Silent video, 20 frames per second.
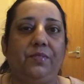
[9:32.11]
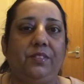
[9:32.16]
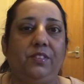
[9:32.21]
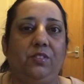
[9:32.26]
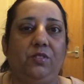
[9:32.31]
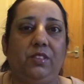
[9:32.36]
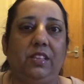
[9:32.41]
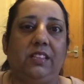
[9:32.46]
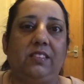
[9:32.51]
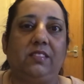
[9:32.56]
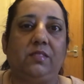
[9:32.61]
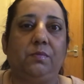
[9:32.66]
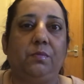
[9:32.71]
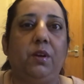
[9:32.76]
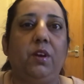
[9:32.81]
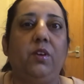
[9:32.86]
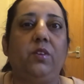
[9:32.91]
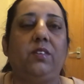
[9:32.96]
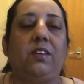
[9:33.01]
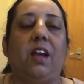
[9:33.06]
Do they
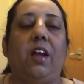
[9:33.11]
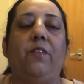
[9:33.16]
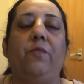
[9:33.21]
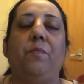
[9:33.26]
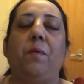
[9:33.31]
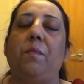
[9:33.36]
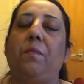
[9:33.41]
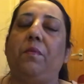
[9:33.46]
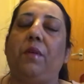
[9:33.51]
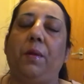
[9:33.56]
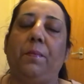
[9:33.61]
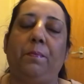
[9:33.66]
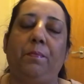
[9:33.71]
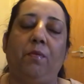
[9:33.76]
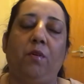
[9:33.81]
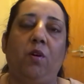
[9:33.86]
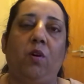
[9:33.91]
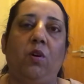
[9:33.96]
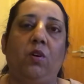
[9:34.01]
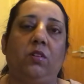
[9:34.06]
smoke? I remember I
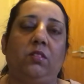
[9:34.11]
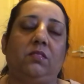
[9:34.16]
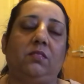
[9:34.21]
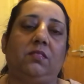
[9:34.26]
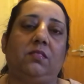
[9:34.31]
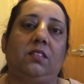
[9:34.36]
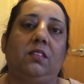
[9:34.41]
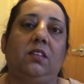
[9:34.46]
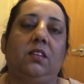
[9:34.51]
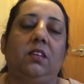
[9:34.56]
bought